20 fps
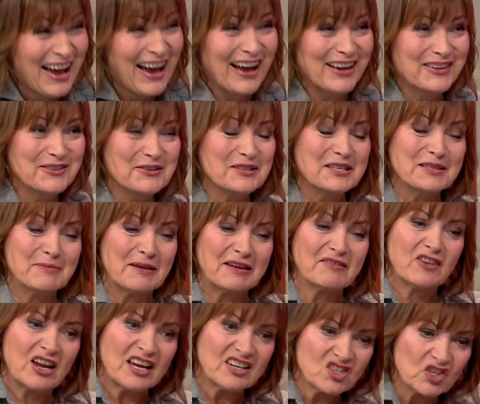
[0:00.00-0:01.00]
I know it's a bit
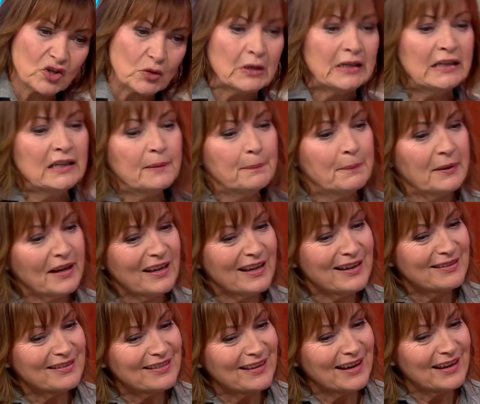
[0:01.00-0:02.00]
retro, but
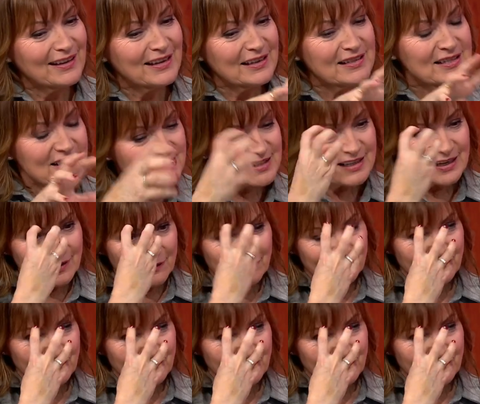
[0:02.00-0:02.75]
it does kind of